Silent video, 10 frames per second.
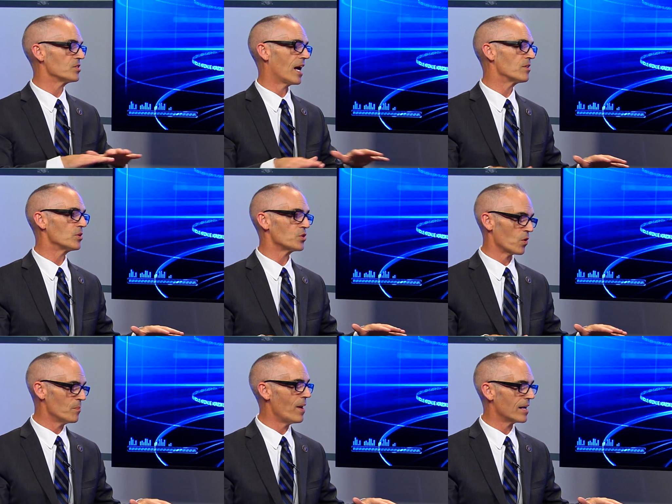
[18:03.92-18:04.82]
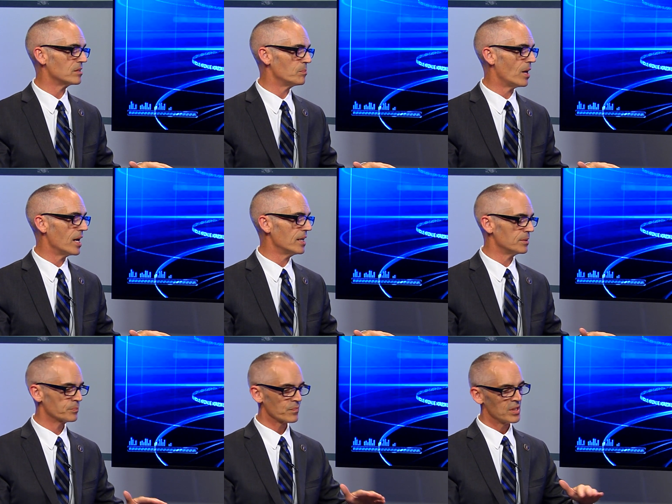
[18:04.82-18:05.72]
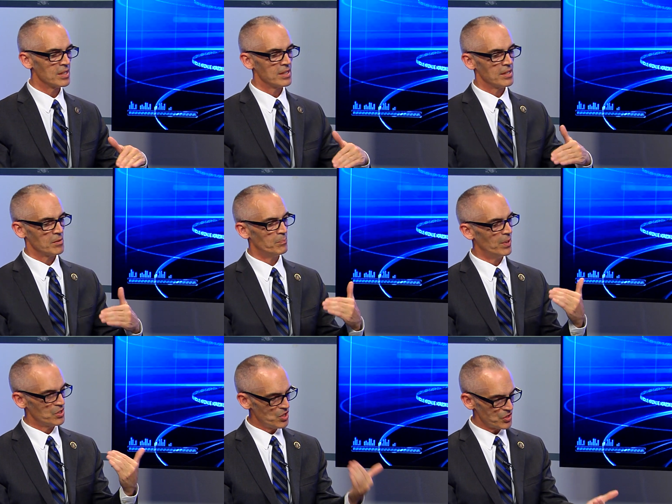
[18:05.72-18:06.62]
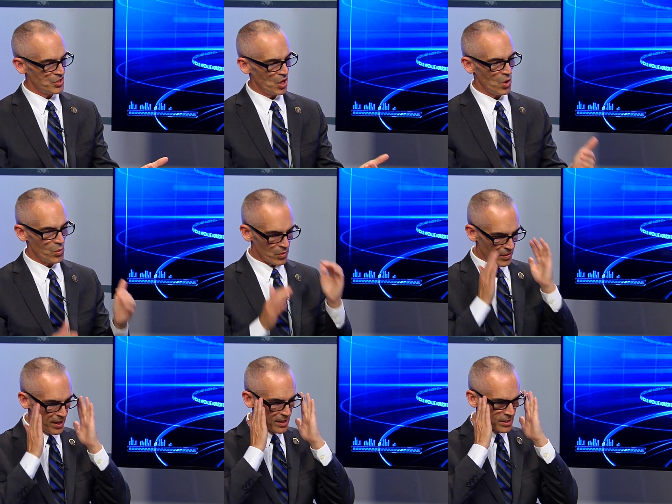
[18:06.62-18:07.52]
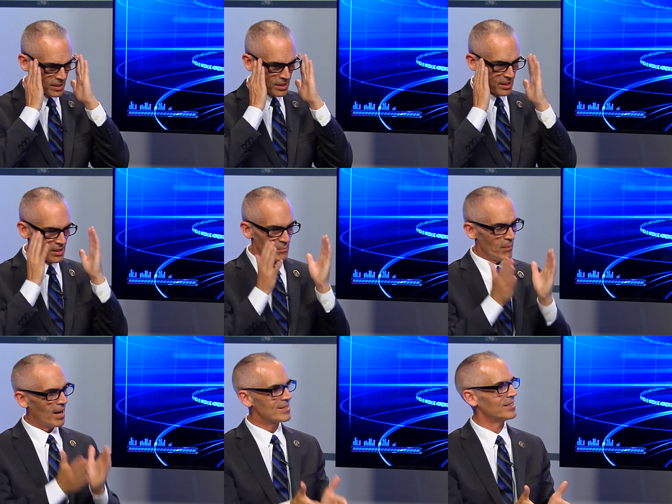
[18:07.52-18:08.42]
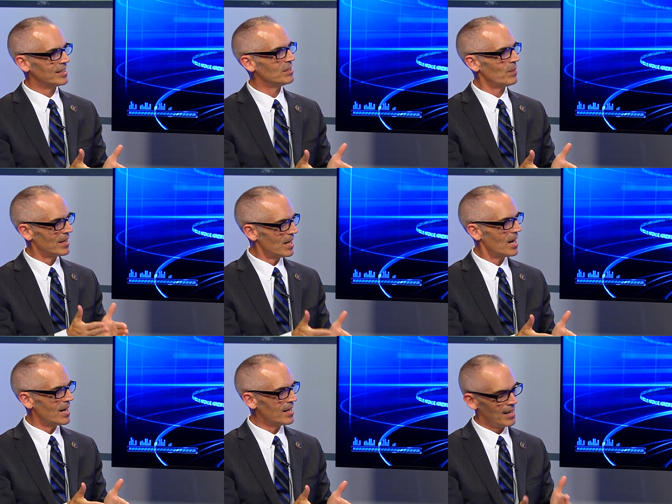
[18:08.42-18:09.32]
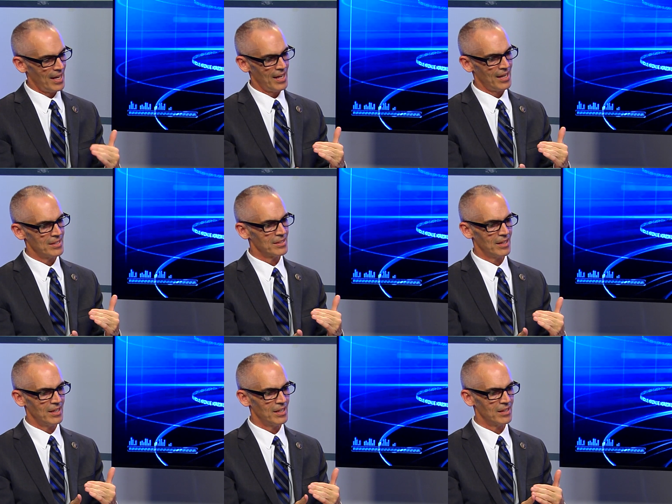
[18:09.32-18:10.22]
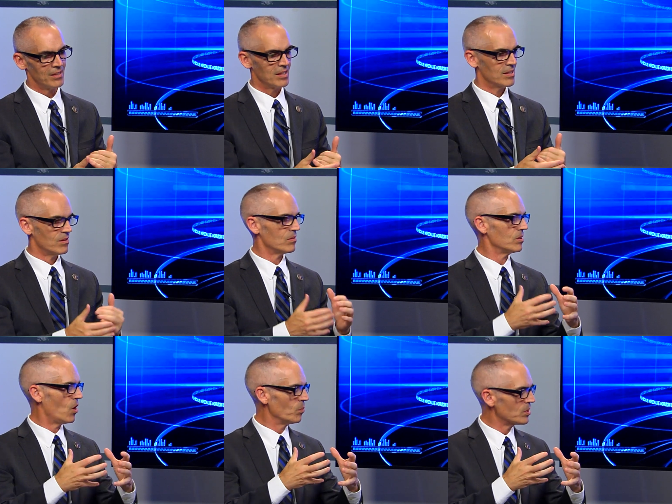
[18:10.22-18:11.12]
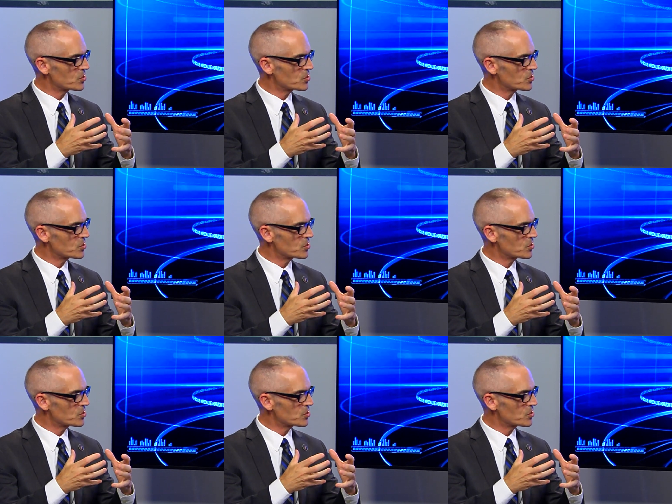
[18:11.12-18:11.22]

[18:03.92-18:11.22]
Angeles are impacted by it. But just know that my team and I and homeless